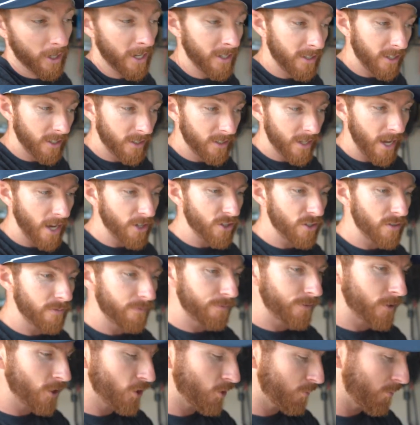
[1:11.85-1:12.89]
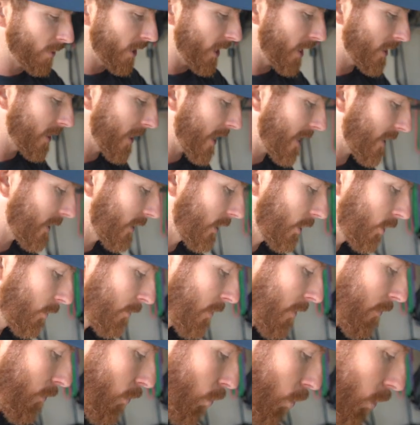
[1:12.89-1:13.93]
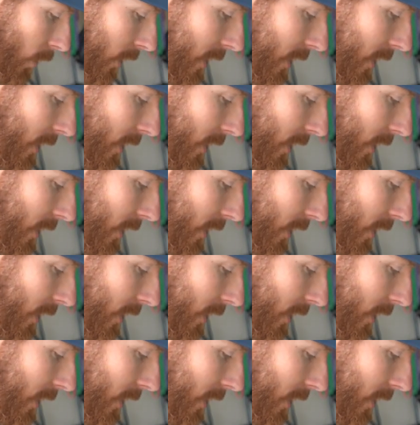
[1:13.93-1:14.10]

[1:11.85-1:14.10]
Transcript: It did catch some fish, but I'd like a little bit more